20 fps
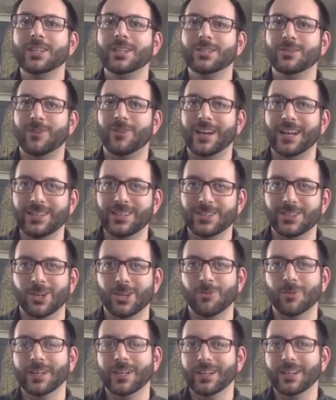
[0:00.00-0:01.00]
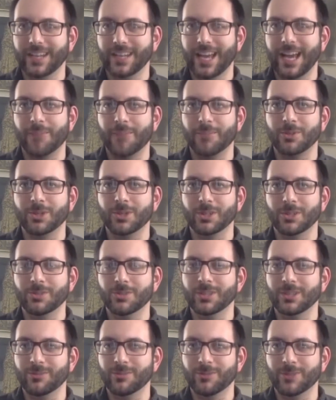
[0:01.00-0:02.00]
devices are we going to capture
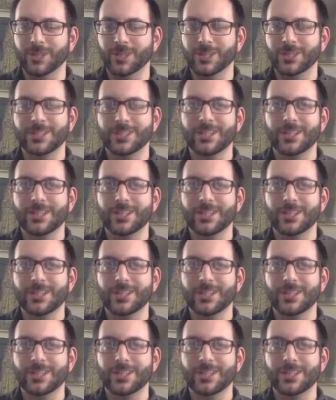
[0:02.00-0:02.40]
using first?